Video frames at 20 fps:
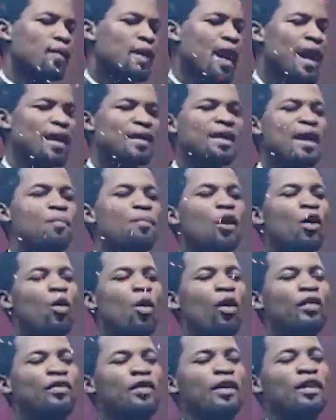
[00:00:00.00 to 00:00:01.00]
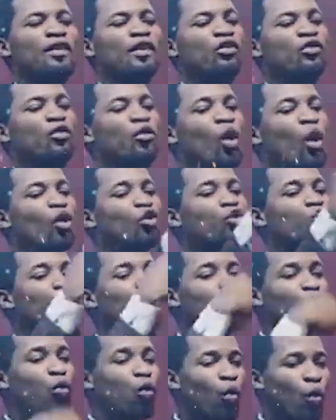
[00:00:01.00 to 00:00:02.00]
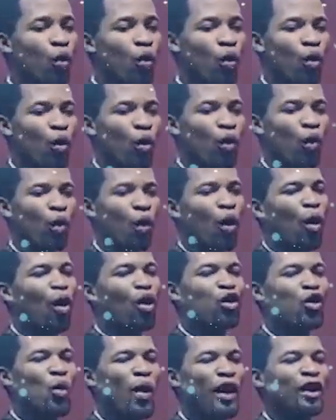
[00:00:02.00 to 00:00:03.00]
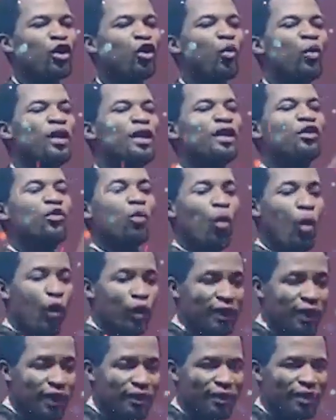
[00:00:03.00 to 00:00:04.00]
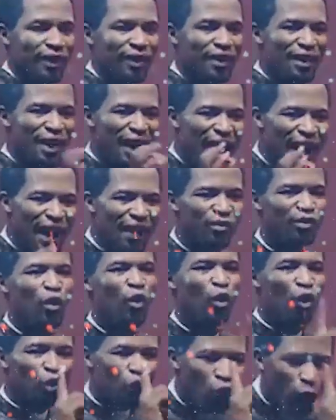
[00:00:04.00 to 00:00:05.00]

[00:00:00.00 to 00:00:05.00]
Either because it is done to you or you are doing it to others, ask God